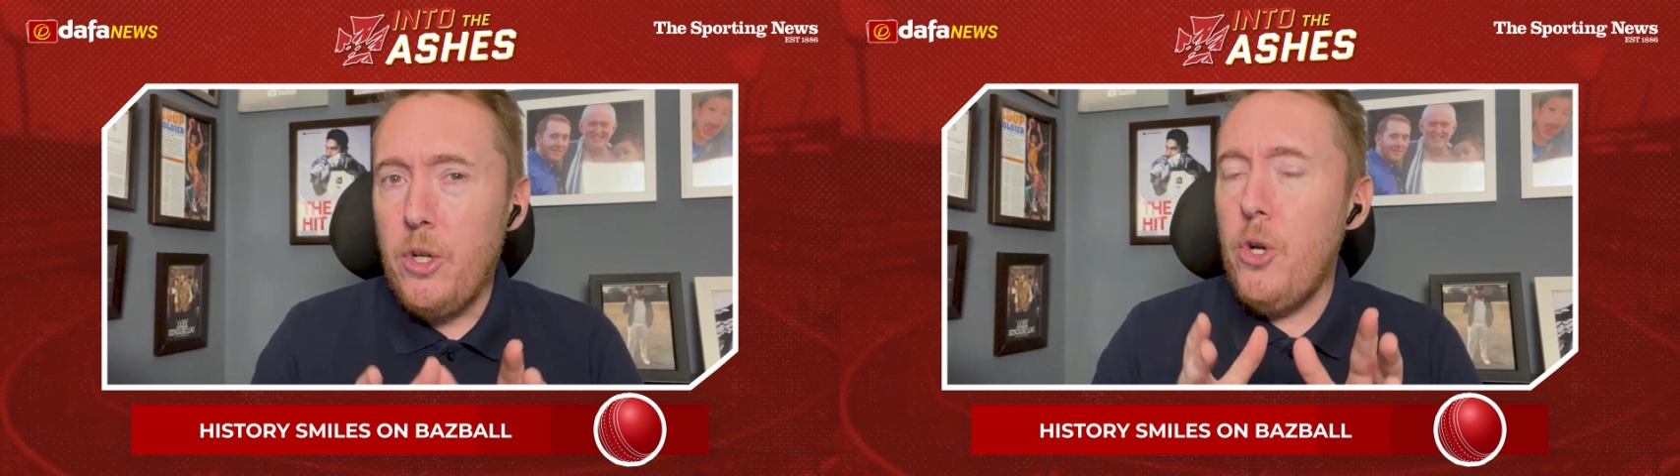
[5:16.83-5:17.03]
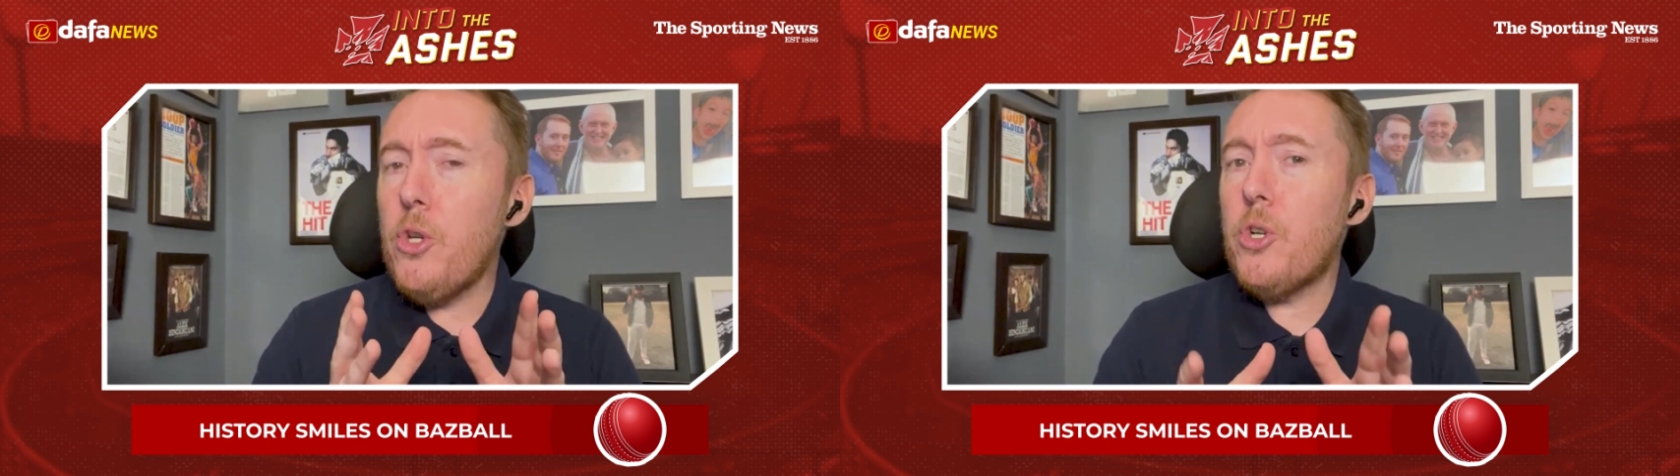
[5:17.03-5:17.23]

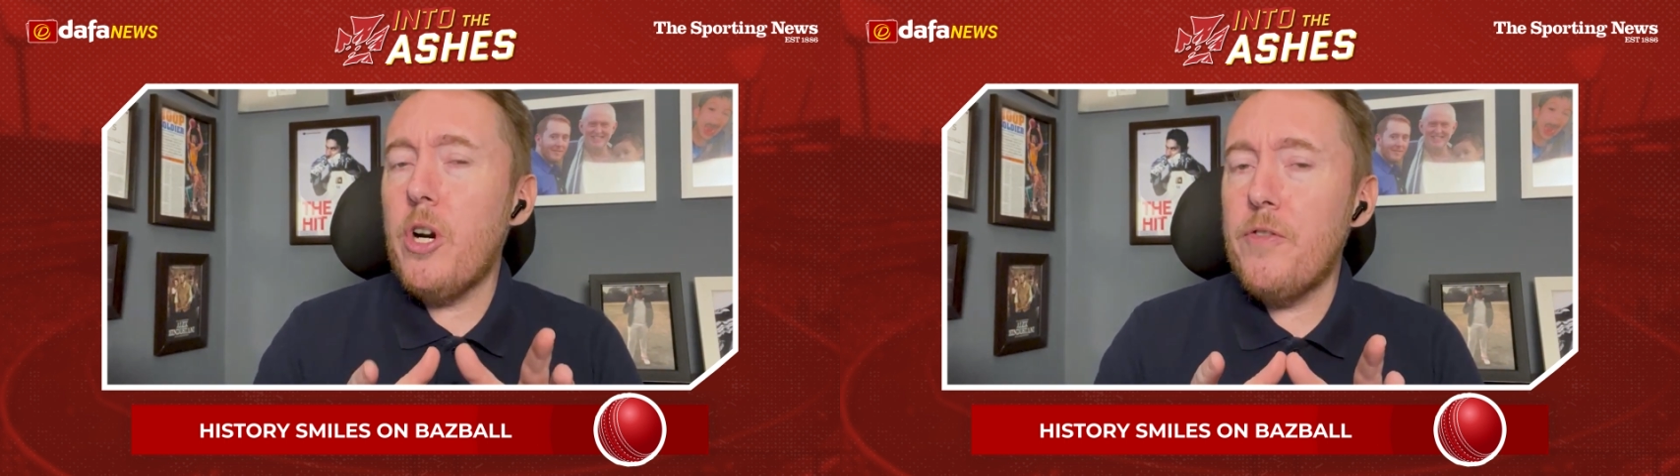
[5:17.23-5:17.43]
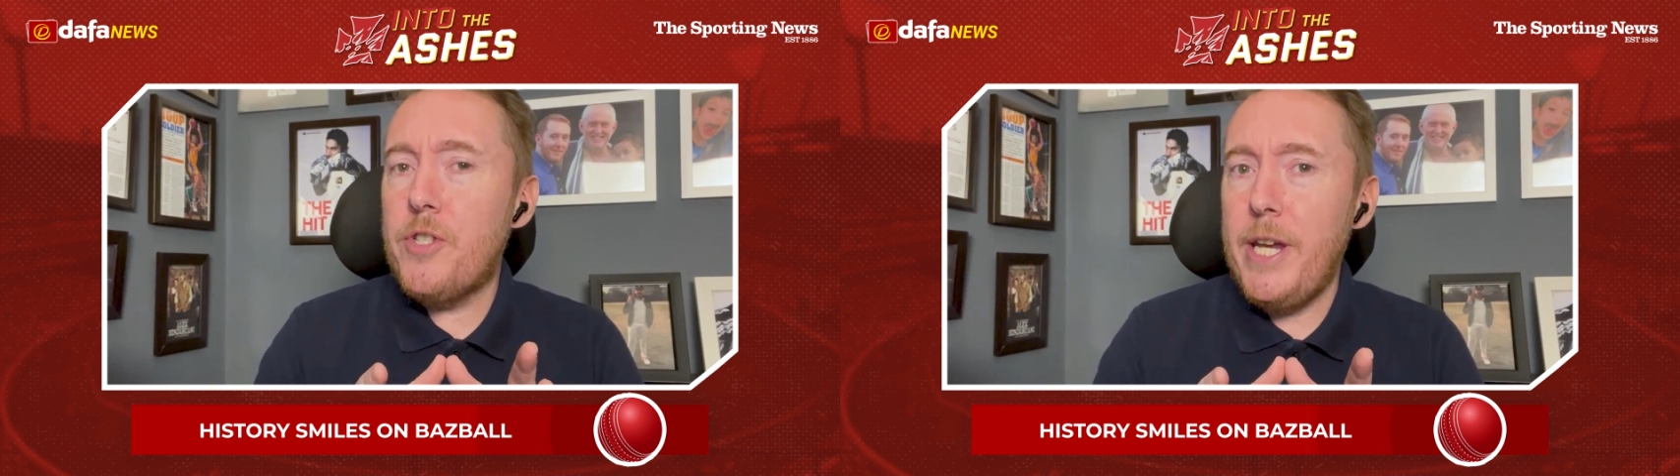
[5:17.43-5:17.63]
Do you
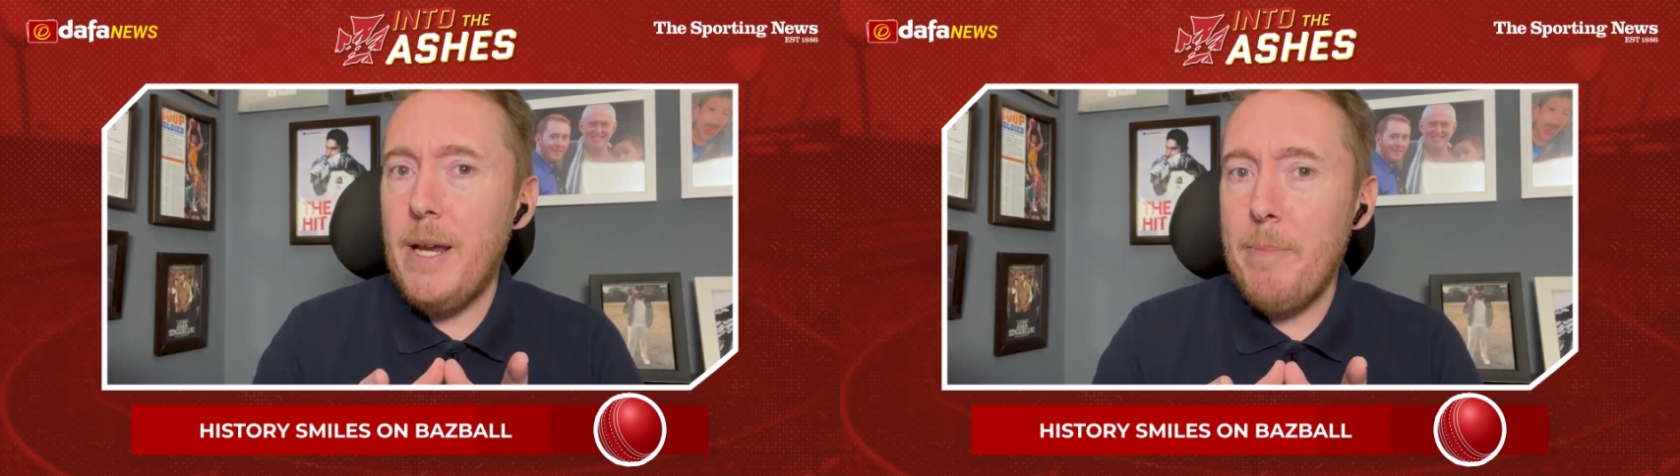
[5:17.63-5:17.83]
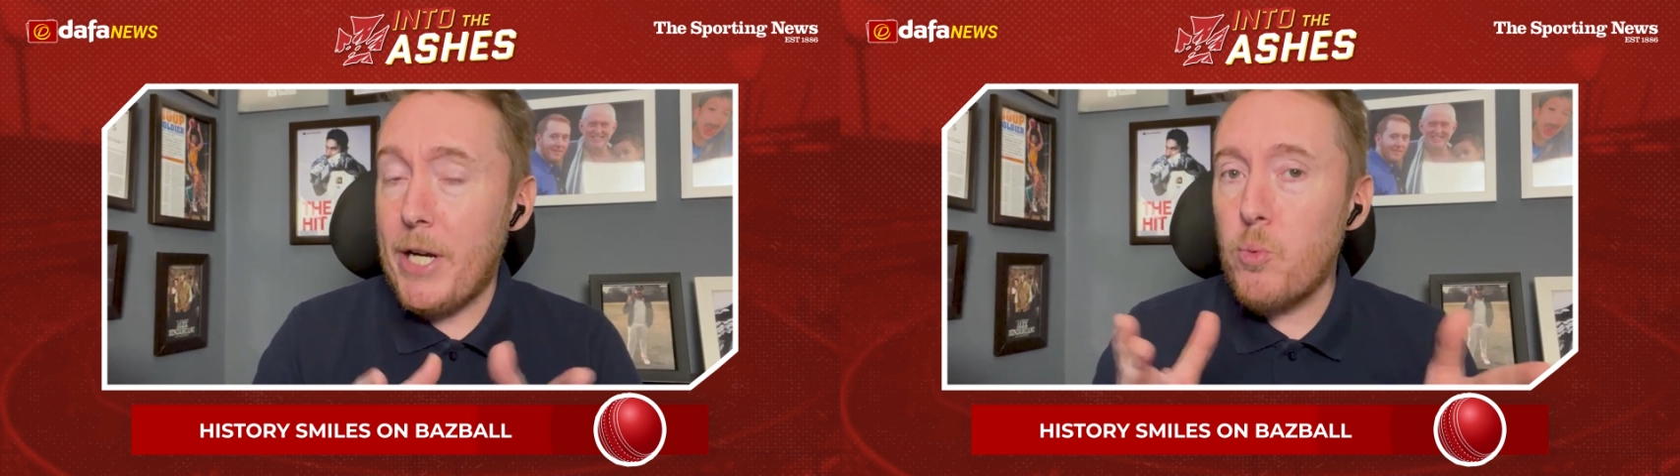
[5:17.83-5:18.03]
sort of
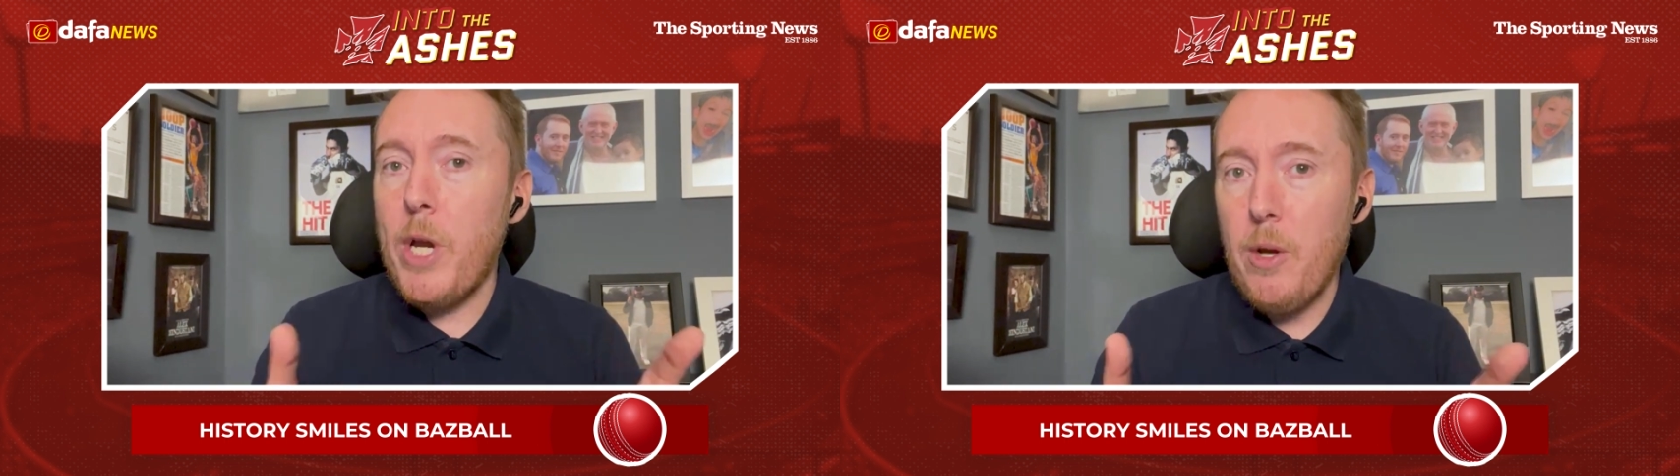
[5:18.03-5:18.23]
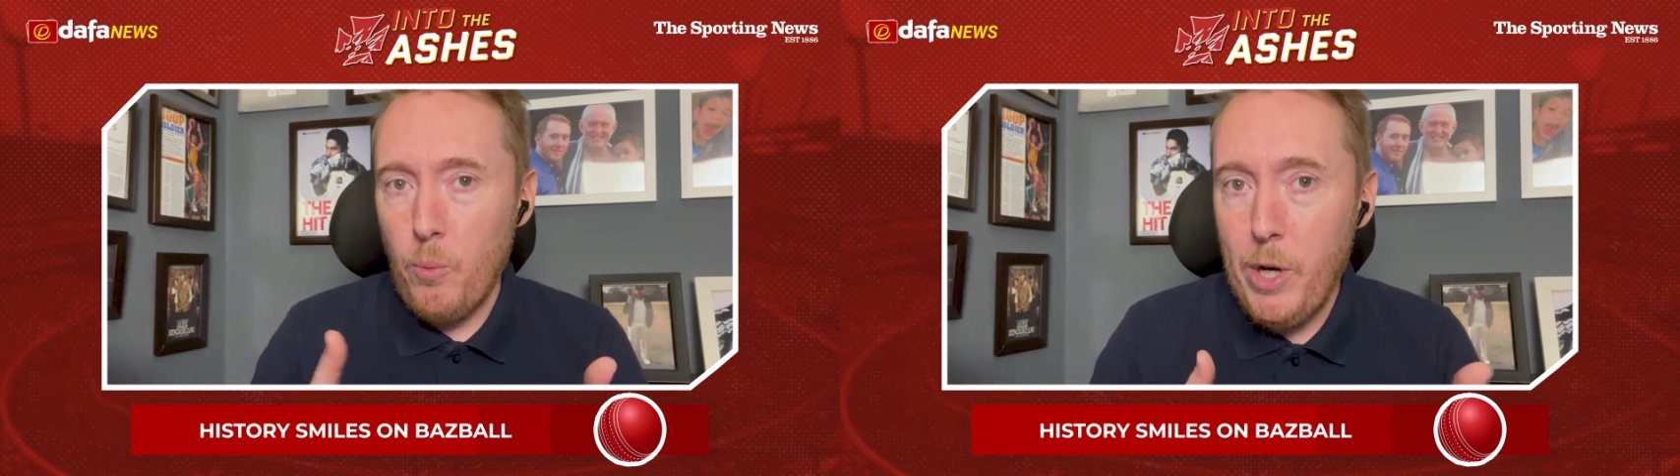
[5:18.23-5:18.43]
see him, because
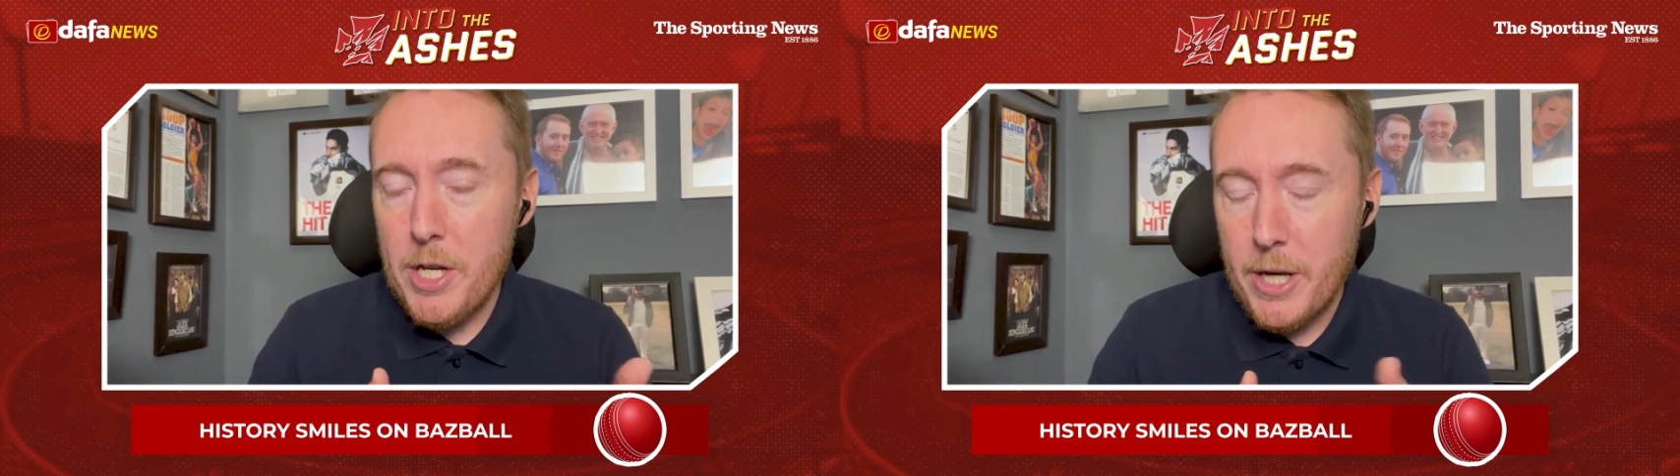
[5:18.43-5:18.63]
we